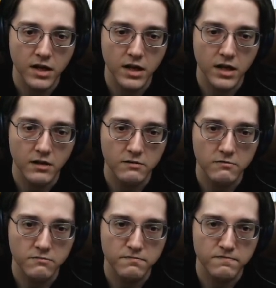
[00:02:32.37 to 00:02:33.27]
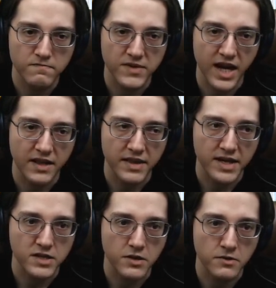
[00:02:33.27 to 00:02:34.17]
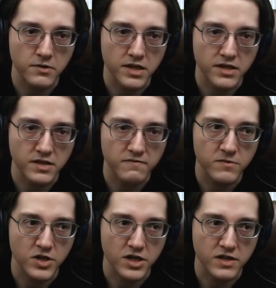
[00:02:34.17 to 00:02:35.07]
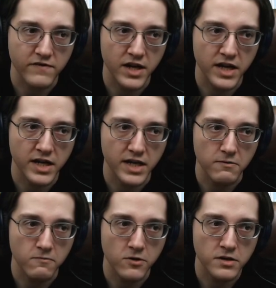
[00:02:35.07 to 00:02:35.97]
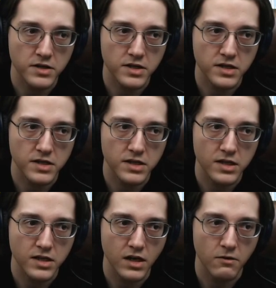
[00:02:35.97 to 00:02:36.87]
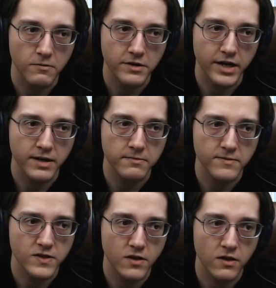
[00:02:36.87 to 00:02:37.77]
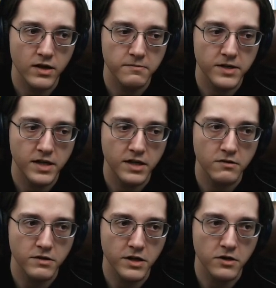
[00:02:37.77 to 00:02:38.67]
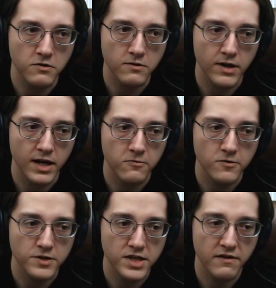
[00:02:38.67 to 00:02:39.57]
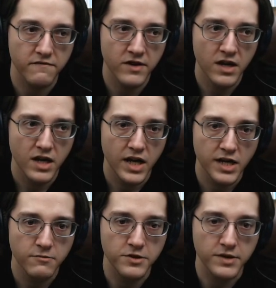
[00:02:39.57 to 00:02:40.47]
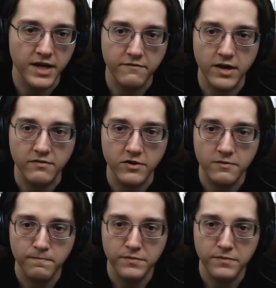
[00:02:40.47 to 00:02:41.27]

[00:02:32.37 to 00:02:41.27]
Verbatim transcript: Um, yeah, that zone is just fine, it works. Uh, when your hands are empty, you'll go grab more stuff, and you will do that forever.